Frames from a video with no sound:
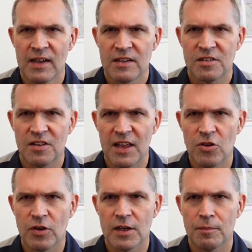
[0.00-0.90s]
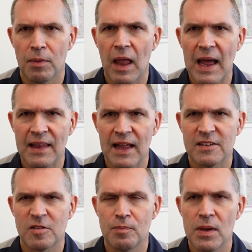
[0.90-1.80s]
so that you can apply
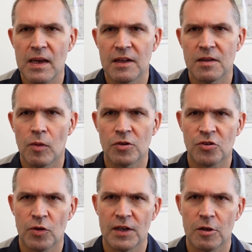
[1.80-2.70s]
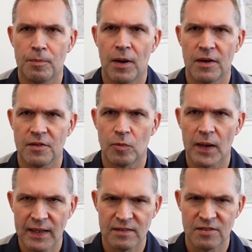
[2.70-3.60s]
that speed in the most critical part of the
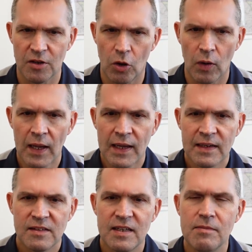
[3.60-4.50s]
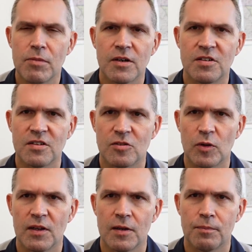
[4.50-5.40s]
race. So Team Merchants
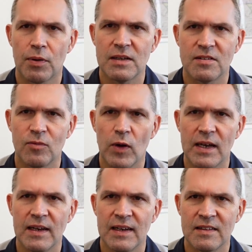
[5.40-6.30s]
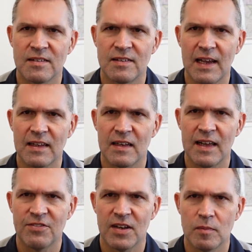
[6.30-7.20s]
with an impressive win in his second
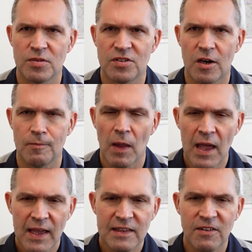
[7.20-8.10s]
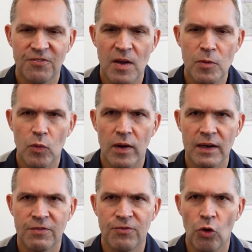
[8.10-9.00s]
lifetime start. He's a
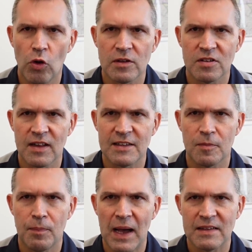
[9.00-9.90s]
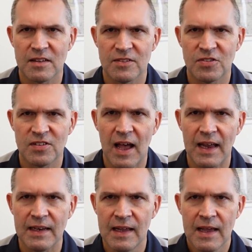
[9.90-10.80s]
February foal, so that's a positive
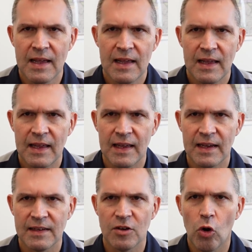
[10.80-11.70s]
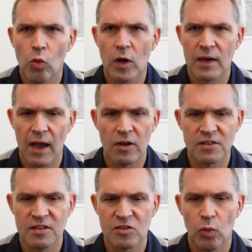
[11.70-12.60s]
sign. And no
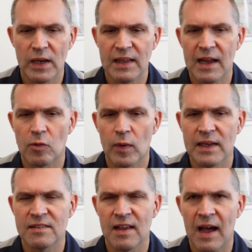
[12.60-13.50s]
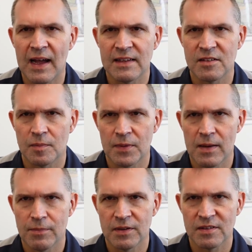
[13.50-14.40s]
workout since winning that race on
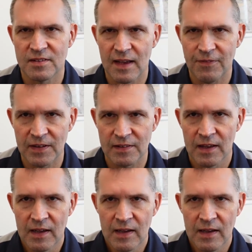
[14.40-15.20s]
September the 7th.